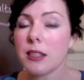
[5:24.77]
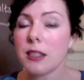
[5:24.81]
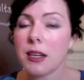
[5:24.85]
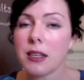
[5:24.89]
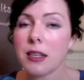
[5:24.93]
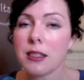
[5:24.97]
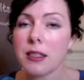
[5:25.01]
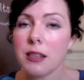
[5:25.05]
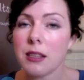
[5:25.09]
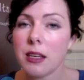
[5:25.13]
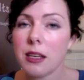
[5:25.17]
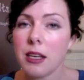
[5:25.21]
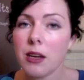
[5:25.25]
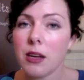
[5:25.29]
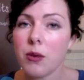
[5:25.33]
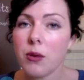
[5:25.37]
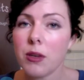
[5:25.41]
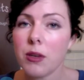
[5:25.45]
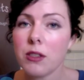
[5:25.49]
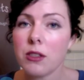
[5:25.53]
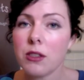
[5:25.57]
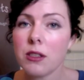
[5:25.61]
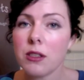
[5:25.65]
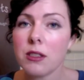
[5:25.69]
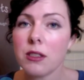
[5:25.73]
to ask any
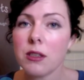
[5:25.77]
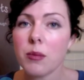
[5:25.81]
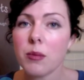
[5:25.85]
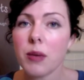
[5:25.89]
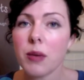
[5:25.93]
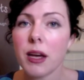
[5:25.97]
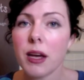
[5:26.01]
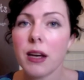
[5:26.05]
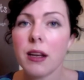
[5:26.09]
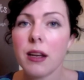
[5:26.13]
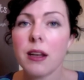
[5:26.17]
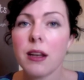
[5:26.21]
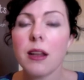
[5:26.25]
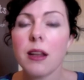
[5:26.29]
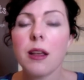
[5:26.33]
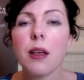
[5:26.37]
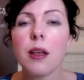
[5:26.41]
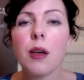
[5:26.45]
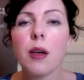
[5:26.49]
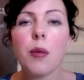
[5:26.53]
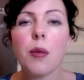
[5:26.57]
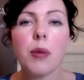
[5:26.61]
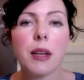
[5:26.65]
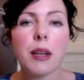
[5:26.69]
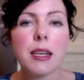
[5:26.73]
questions about it,
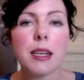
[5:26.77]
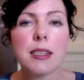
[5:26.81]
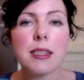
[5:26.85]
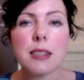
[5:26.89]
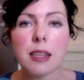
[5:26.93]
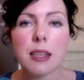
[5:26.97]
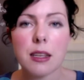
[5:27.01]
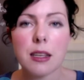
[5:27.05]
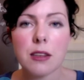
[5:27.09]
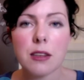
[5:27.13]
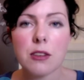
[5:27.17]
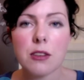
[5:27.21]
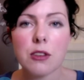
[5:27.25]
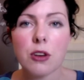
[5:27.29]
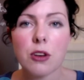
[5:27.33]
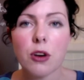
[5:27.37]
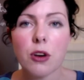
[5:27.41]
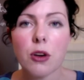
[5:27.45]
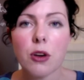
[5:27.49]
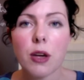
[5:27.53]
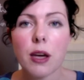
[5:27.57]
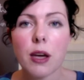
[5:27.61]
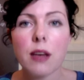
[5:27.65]
please let us know.